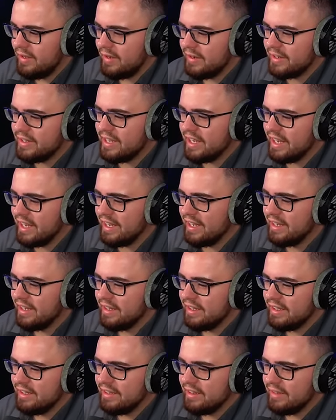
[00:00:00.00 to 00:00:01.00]
Okay.
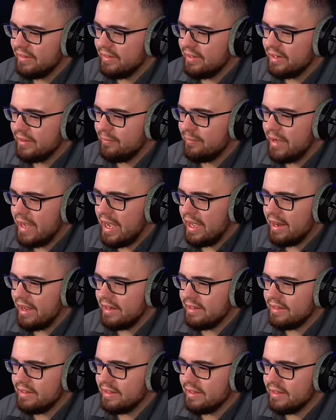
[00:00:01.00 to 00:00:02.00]
What a bad
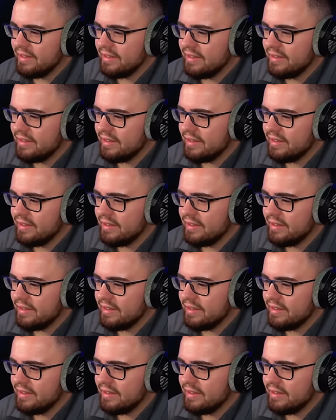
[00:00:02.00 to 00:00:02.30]
idea.